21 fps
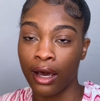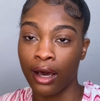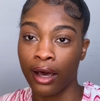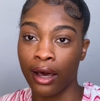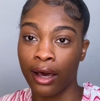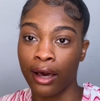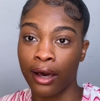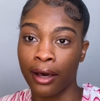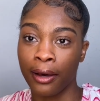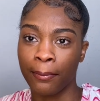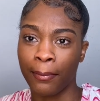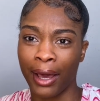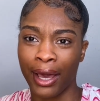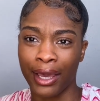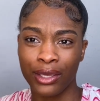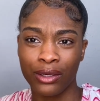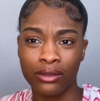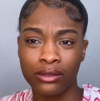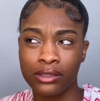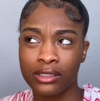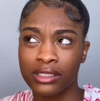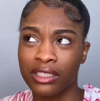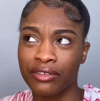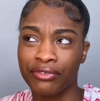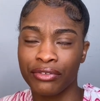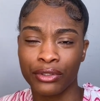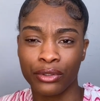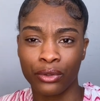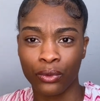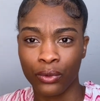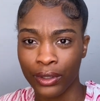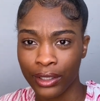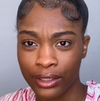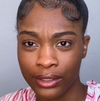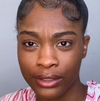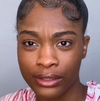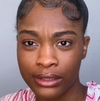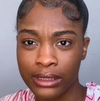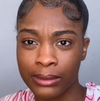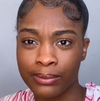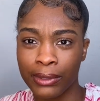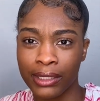I use different
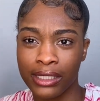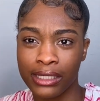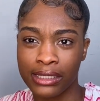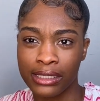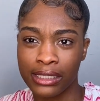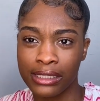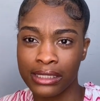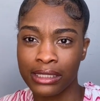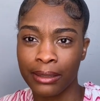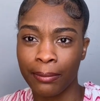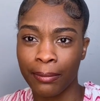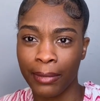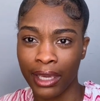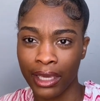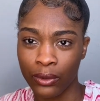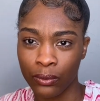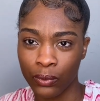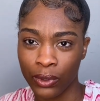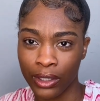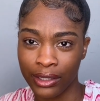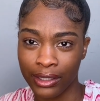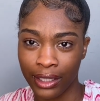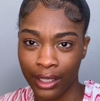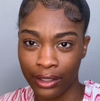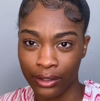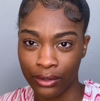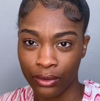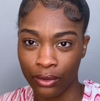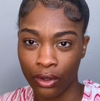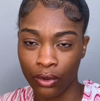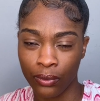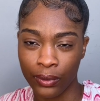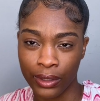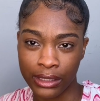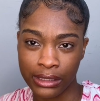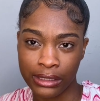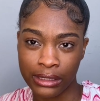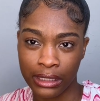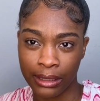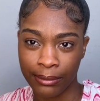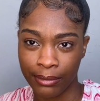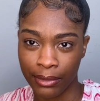oils, but this is the main one that you'll always
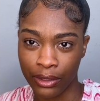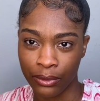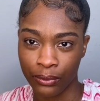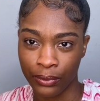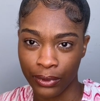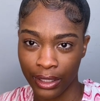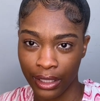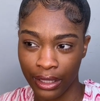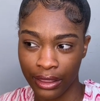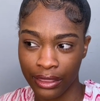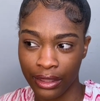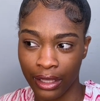see me with.